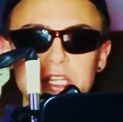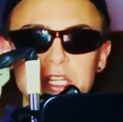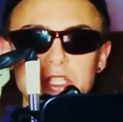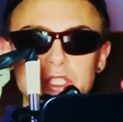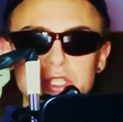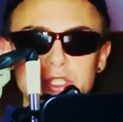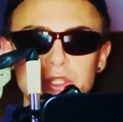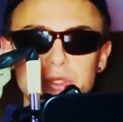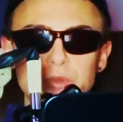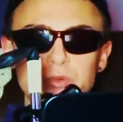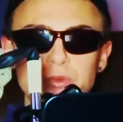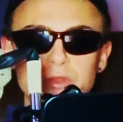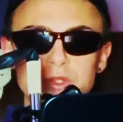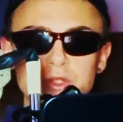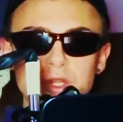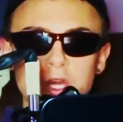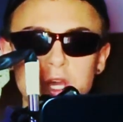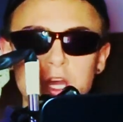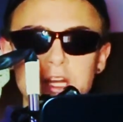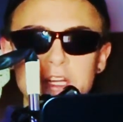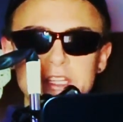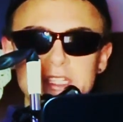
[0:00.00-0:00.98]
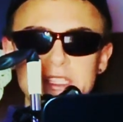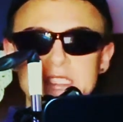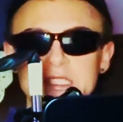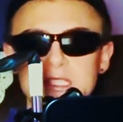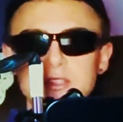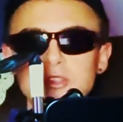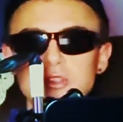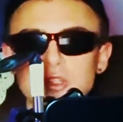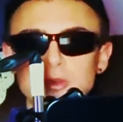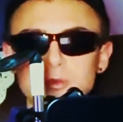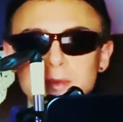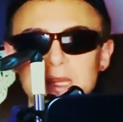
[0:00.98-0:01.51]
to not
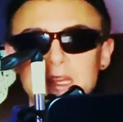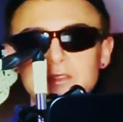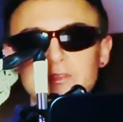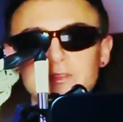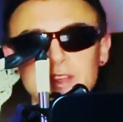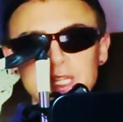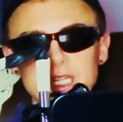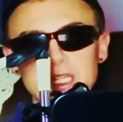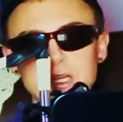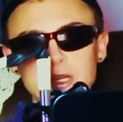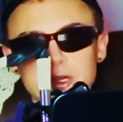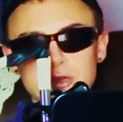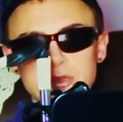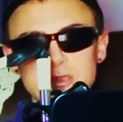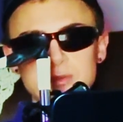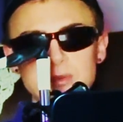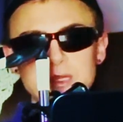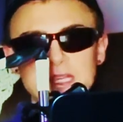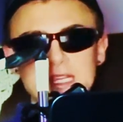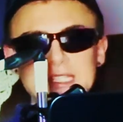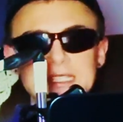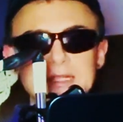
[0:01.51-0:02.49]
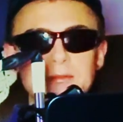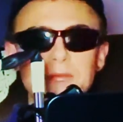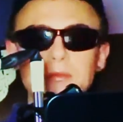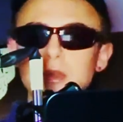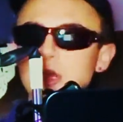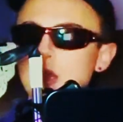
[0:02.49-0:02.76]
continue to make videos because I'm